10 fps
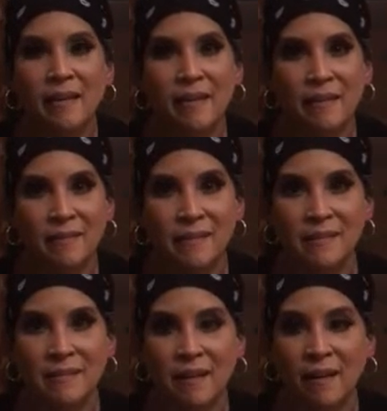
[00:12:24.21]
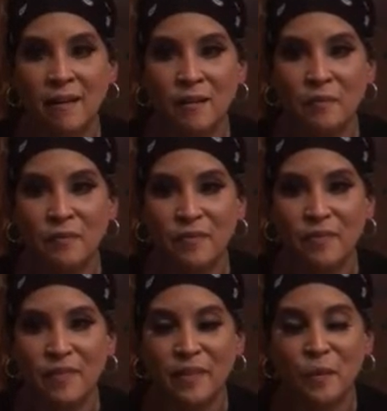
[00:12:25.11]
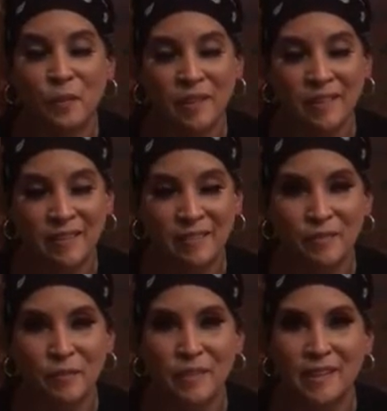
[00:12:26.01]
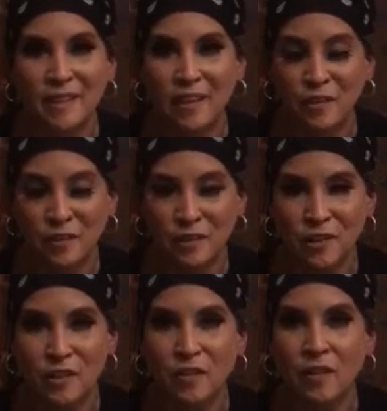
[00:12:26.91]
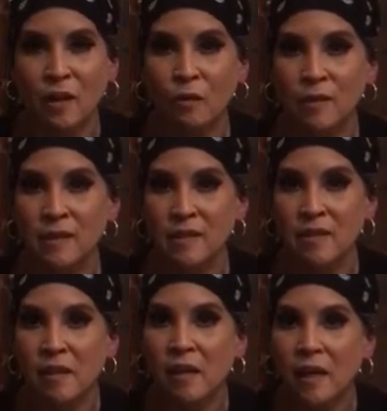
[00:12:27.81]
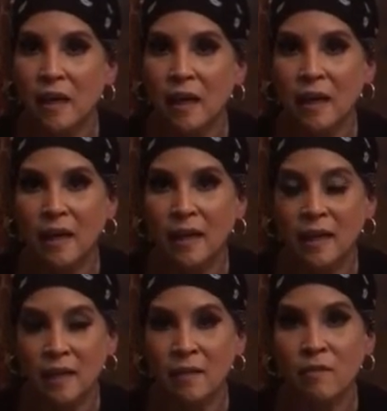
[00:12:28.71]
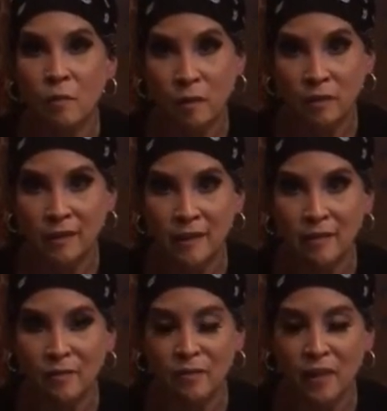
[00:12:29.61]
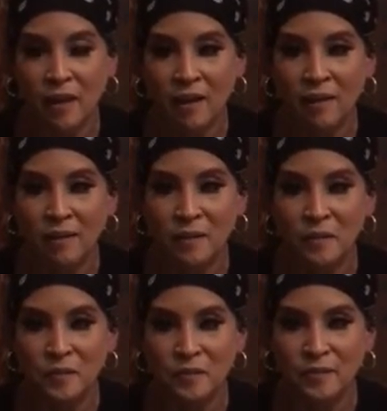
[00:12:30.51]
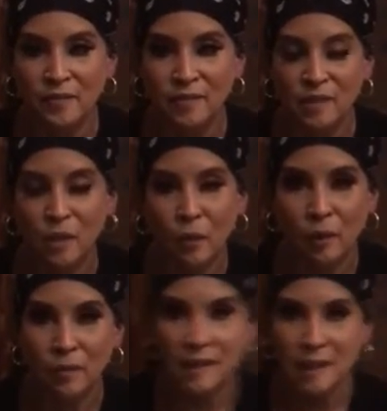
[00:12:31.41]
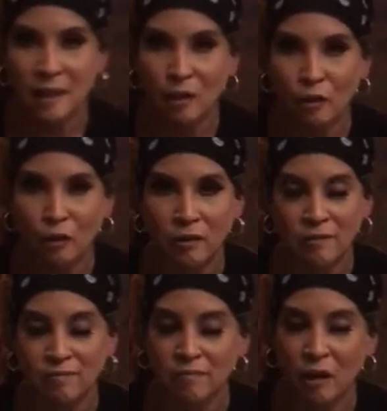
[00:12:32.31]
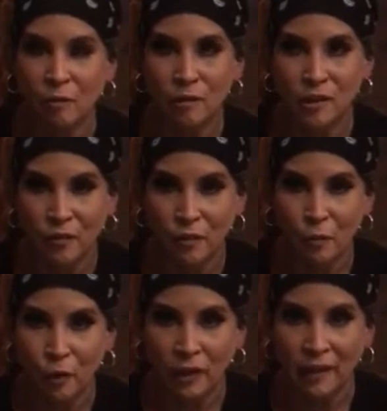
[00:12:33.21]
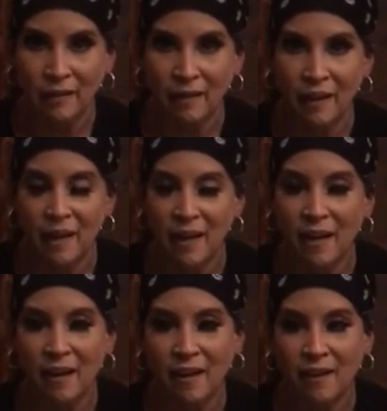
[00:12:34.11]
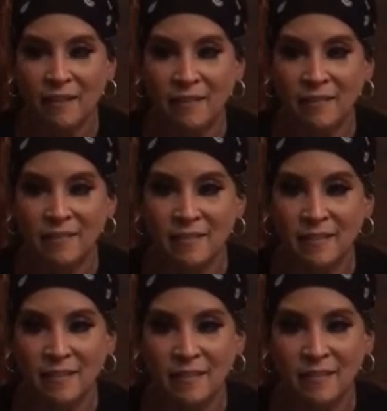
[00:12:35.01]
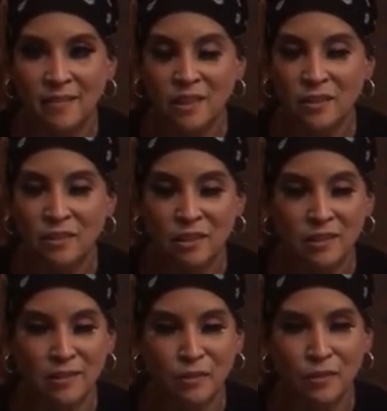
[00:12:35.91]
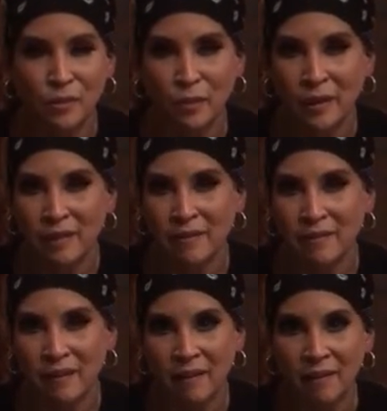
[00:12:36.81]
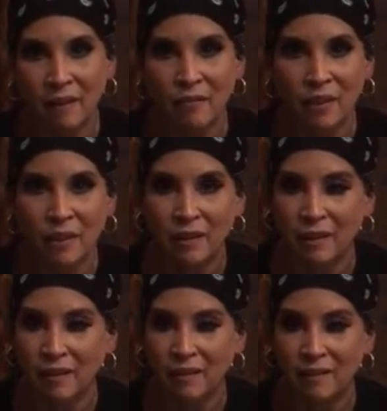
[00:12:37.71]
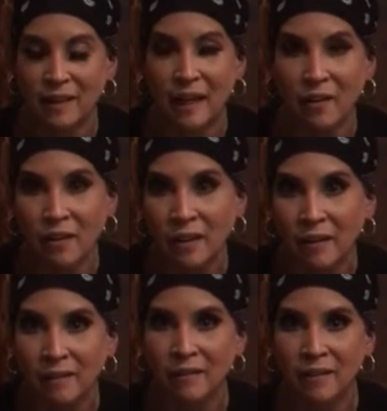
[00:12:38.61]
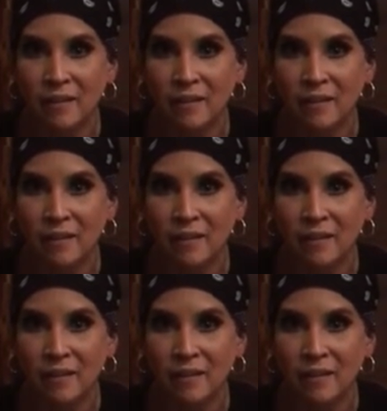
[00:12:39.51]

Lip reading: Yes, Lupita was a nurse that was in the building, so I would see her almost every morning, and she was just so sweet and loving and caring.